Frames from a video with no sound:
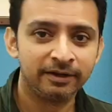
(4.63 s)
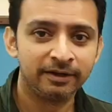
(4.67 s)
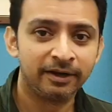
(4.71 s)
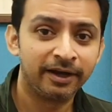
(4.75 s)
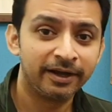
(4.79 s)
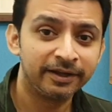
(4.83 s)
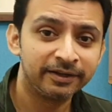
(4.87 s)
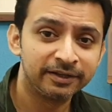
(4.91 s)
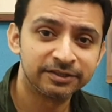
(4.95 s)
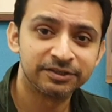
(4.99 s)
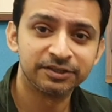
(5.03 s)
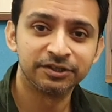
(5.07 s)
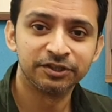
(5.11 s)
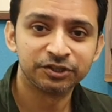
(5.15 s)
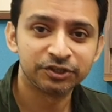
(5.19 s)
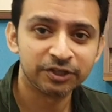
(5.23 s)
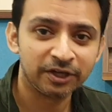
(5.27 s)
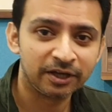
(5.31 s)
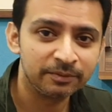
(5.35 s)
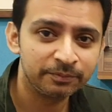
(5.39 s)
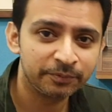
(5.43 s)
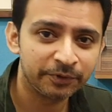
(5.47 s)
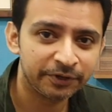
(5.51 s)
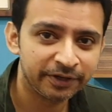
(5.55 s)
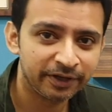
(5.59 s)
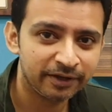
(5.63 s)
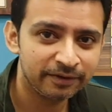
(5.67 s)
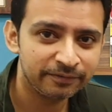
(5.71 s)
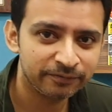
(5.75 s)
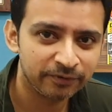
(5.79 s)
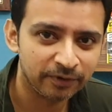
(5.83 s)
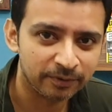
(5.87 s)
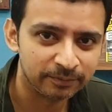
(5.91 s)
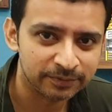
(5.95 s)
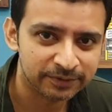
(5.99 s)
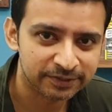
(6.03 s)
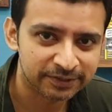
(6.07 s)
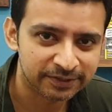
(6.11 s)
Hi, this is Nishant Padia
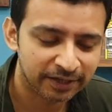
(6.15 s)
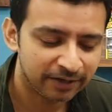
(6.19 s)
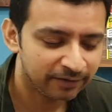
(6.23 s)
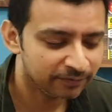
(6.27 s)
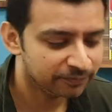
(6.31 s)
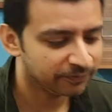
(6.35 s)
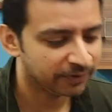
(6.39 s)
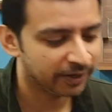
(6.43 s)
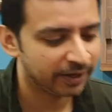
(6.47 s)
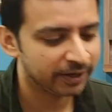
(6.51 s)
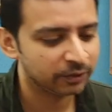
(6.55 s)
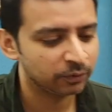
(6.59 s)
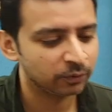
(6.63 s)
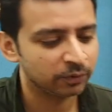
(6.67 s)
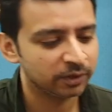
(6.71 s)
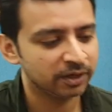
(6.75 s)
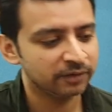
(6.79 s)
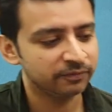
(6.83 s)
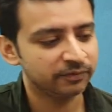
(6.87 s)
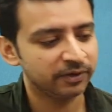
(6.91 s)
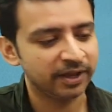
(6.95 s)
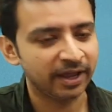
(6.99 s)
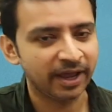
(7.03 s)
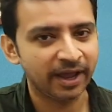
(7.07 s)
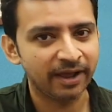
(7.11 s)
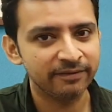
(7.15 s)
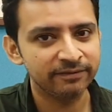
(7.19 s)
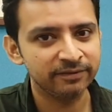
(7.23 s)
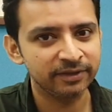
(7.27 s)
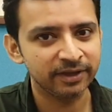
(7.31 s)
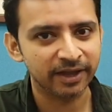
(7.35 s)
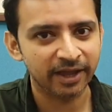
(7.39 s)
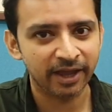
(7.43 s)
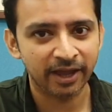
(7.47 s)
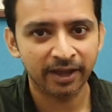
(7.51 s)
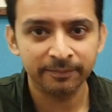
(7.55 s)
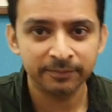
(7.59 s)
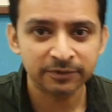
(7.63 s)
from Stuff, and today we have
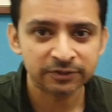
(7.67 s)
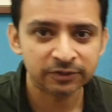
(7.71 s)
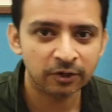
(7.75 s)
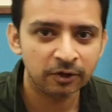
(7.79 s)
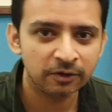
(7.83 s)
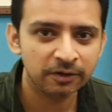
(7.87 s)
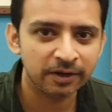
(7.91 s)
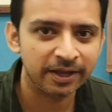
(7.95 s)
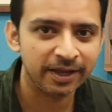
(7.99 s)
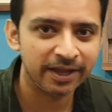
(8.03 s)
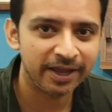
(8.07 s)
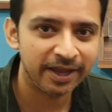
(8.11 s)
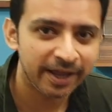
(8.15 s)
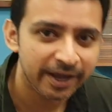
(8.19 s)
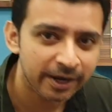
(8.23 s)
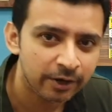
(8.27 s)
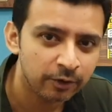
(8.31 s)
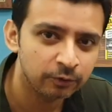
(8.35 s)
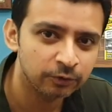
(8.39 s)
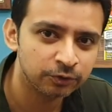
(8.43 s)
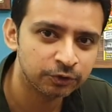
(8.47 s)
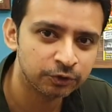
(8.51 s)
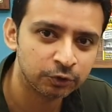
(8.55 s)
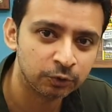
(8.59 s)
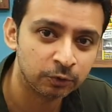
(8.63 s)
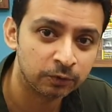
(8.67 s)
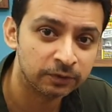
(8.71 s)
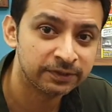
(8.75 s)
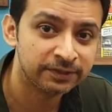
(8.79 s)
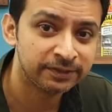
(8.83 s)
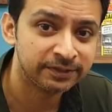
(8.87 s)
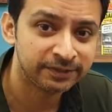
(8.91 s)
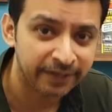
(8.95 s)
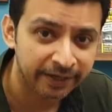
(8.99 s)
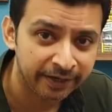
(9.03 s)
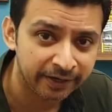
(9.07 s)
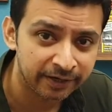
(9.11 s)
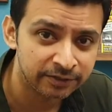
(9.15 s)
the Amazon Echo Show
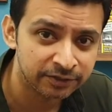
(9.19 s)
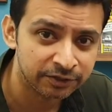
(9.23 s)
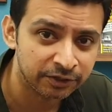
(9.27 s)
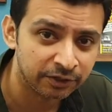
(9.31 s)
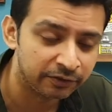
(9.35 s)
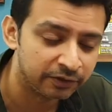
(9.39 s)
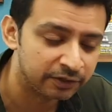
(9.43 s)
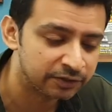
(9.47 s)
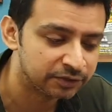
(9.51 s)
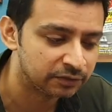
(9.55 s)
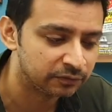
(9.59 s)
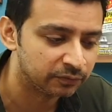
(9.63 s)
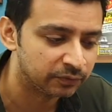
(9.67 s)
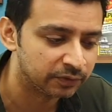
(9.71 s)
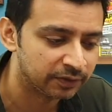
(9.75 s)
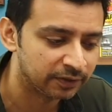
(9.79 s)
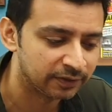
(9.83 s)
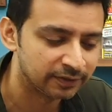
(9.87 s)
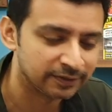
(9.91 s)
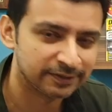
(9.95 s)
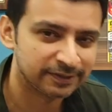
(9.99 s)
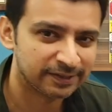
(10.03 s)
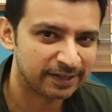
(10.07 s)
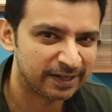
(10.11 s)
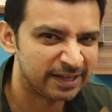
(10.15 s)
2nd generation with us.